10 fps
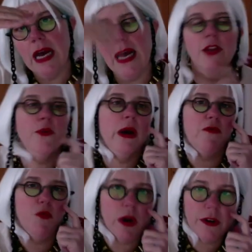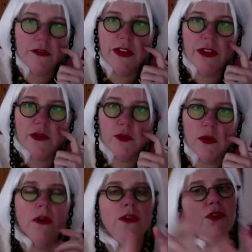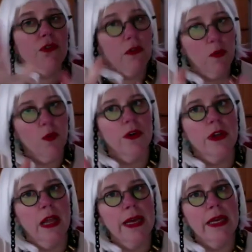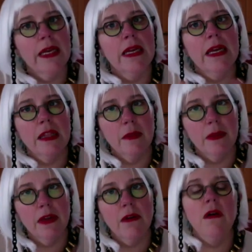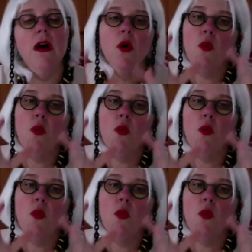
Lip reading: and you have one of these words or a word like it in the middle,